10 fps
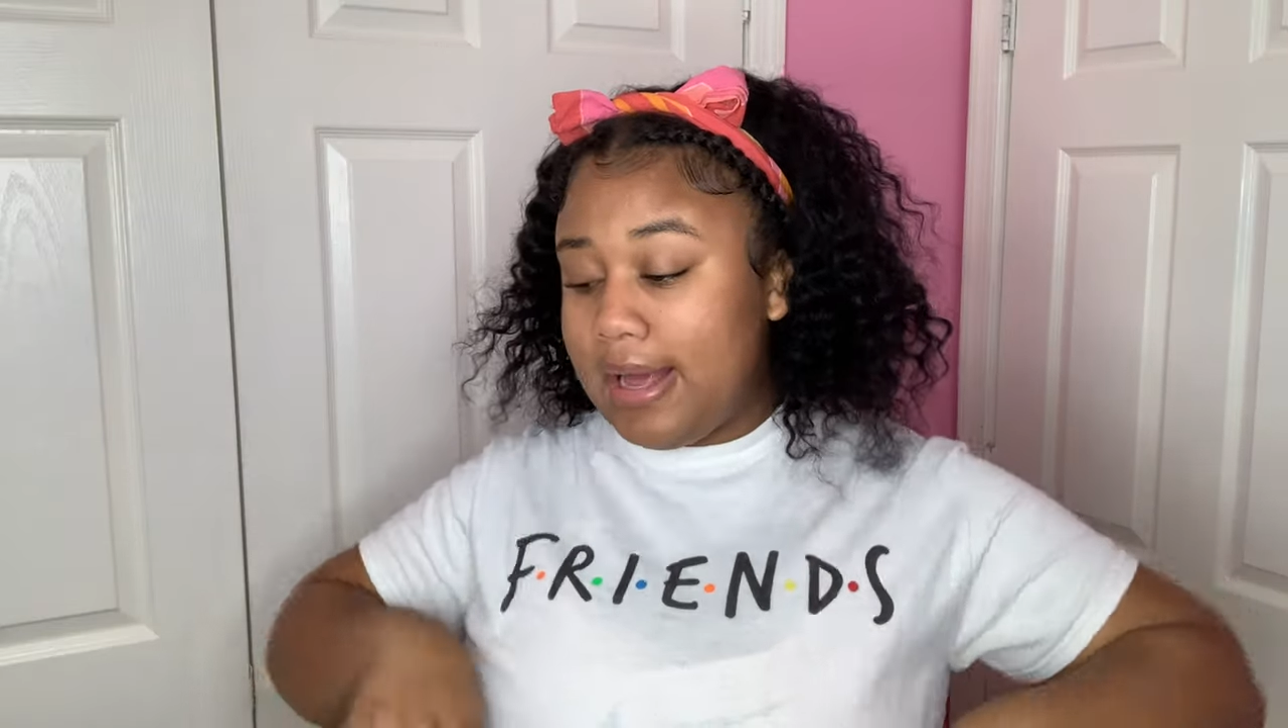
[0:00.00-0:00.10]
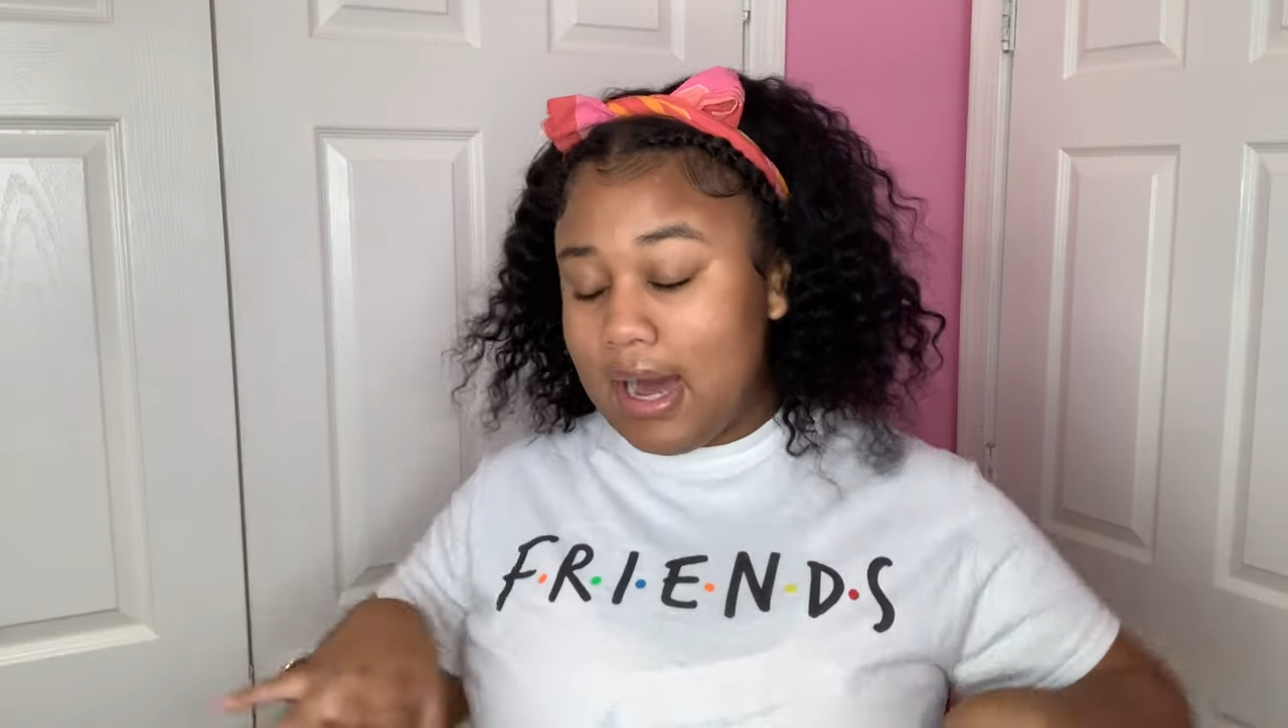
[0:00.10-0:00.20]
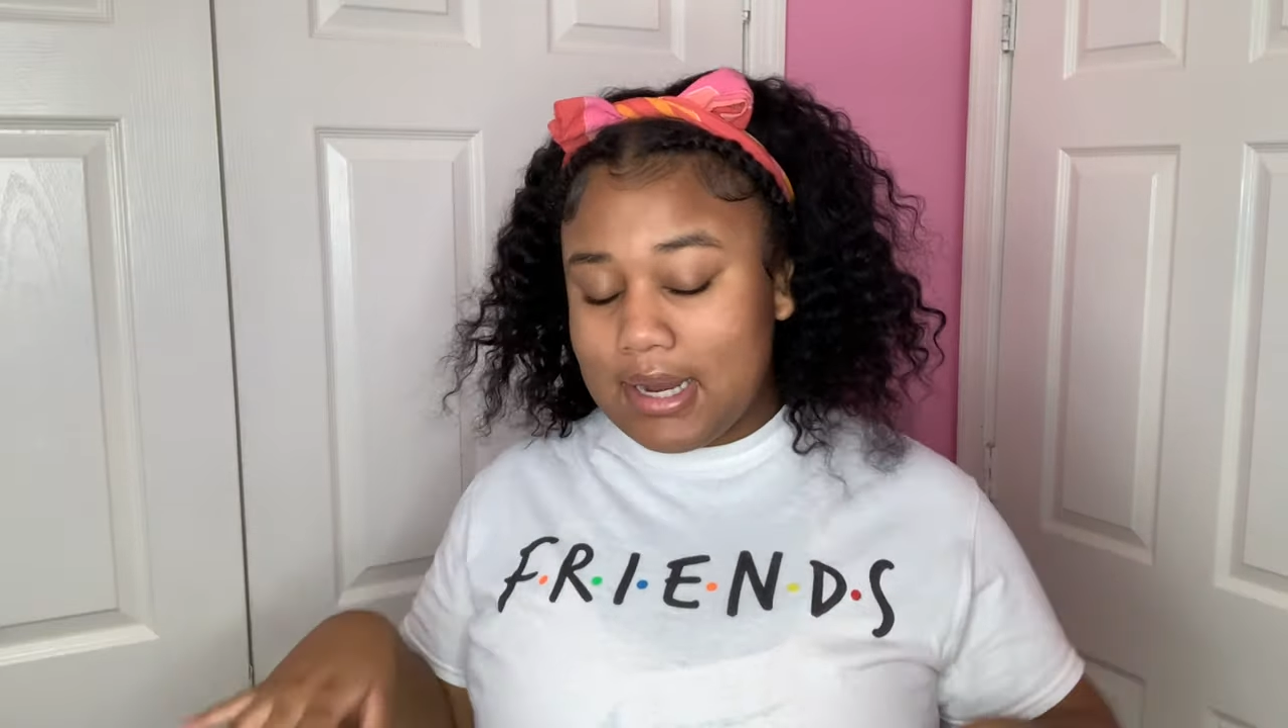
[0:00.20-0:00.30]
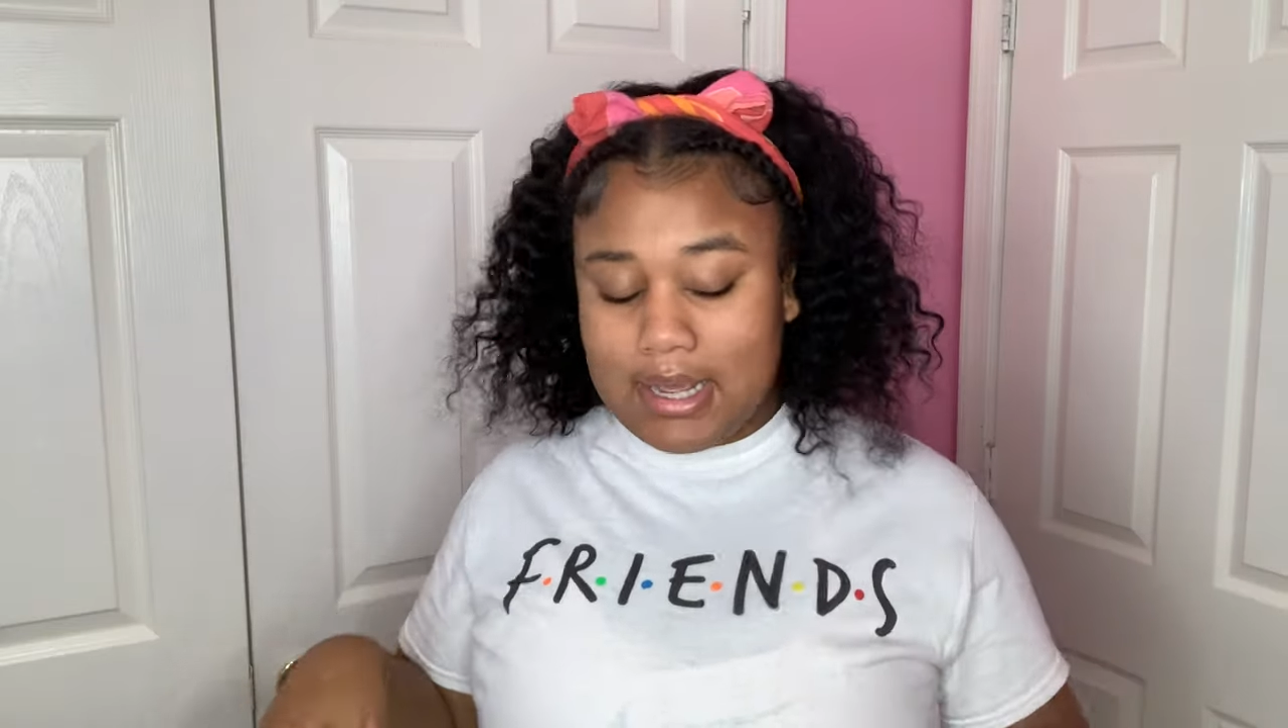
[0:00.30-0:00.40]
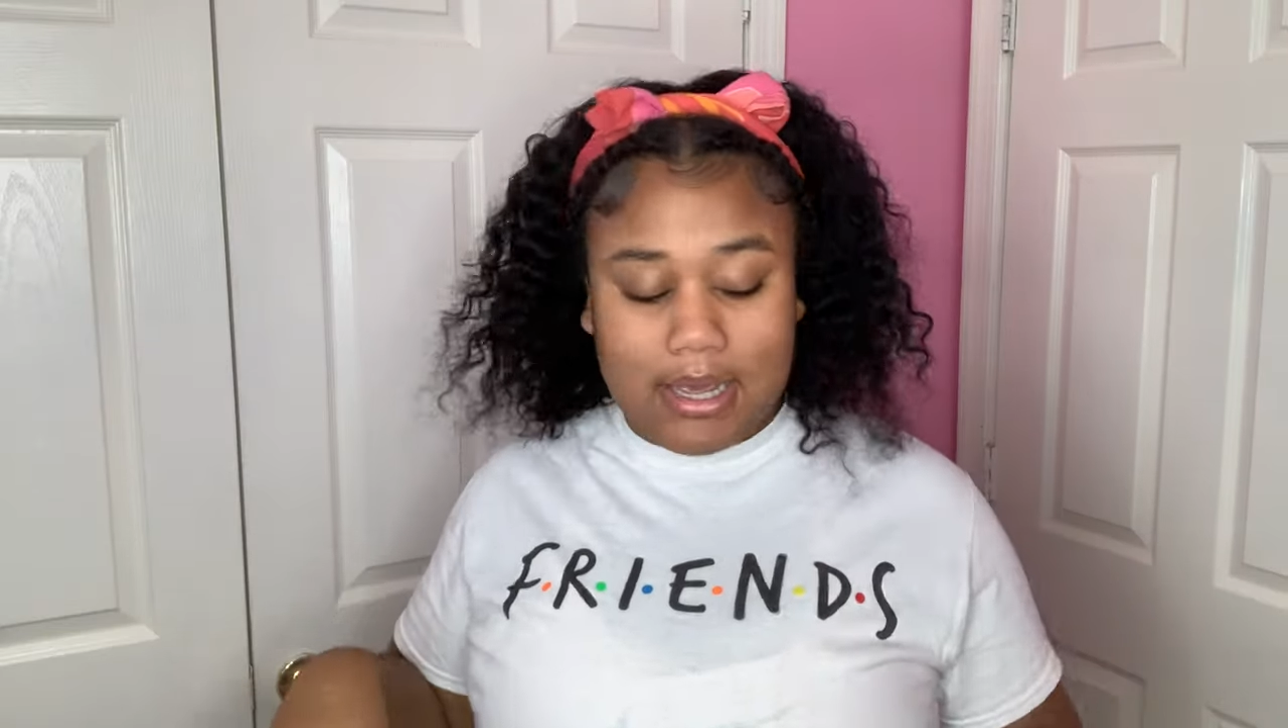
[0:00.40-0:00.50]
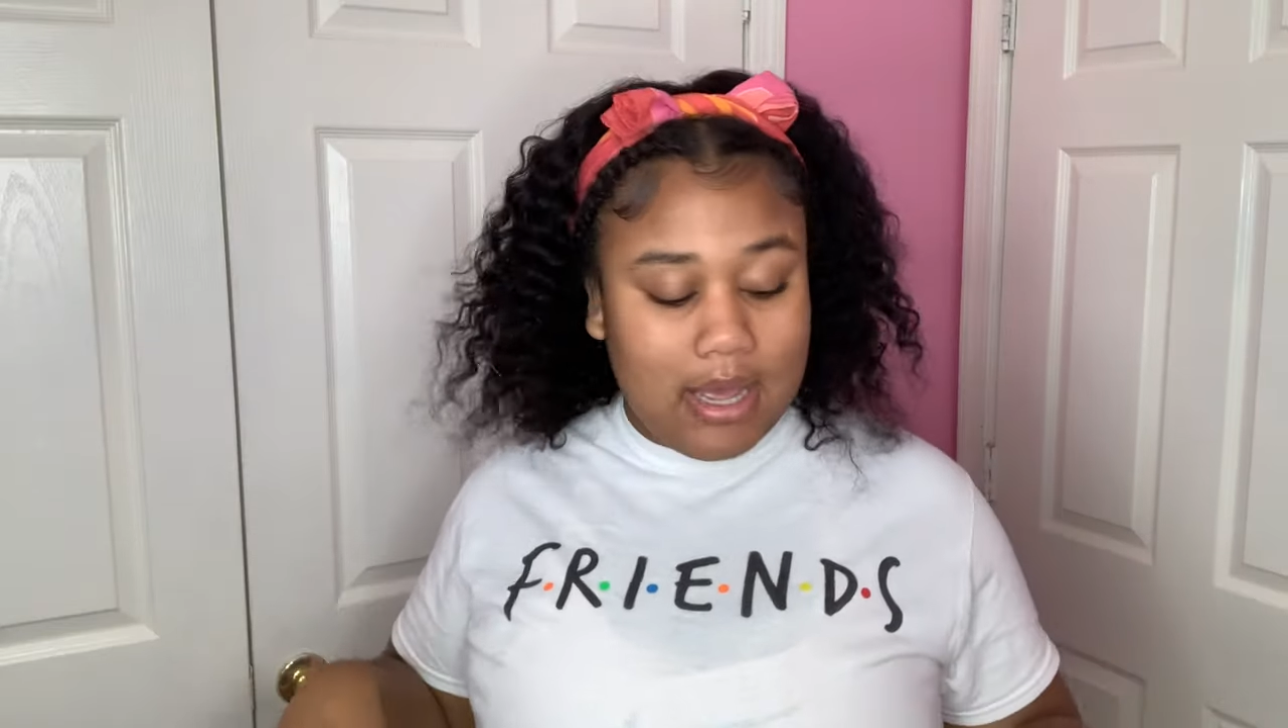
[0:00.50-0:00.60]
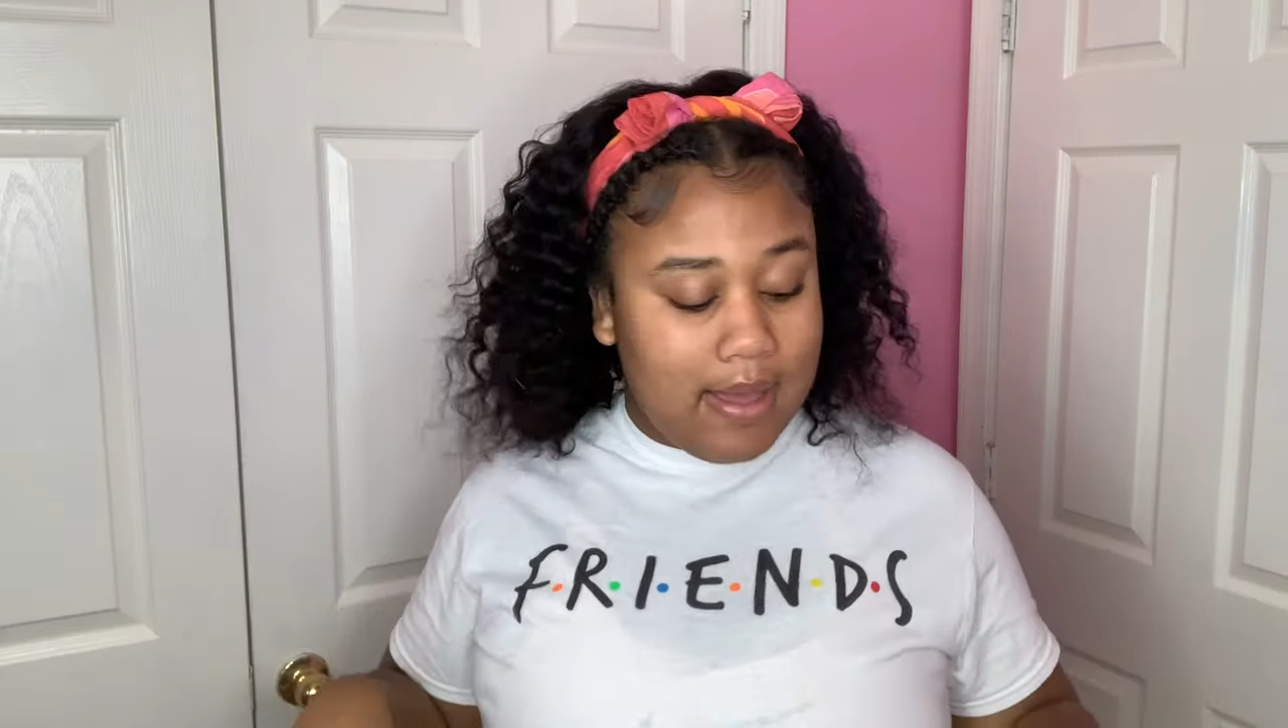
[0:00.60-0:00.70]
got it.